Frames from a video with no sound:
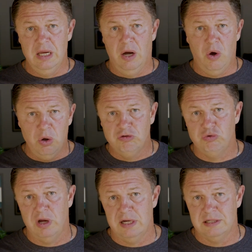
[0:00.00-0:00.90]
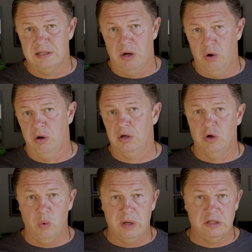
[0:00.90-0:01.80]
All drugs aren't
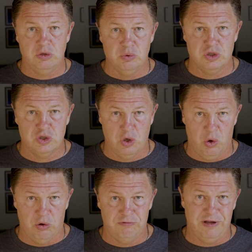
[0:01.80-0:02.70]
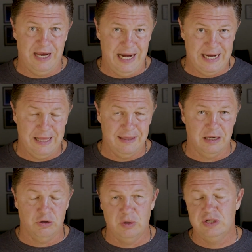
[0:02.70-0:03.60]
going to solve anything.
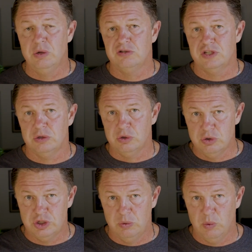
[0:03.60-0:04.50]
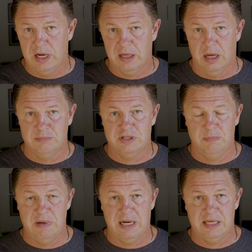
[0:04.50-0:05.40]
There is no solution when it comes to
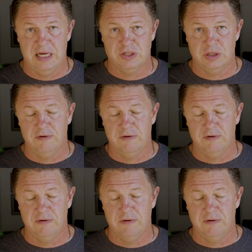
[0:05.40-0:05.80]
medication.